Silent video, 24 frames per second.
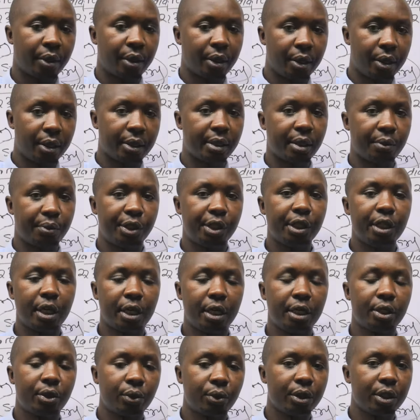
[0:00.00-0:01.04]
The
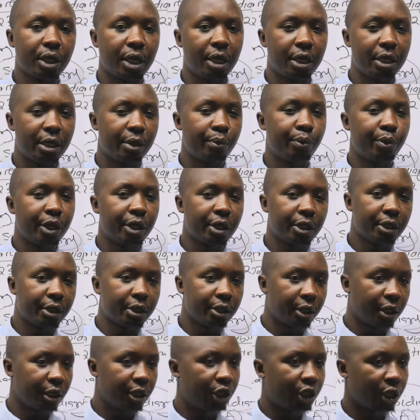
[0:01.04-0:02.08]
subsidiaries which are independent
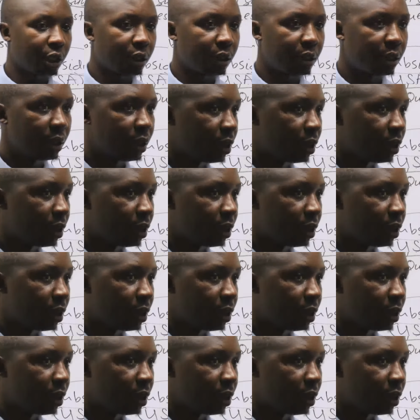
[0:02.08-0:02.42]
in nature.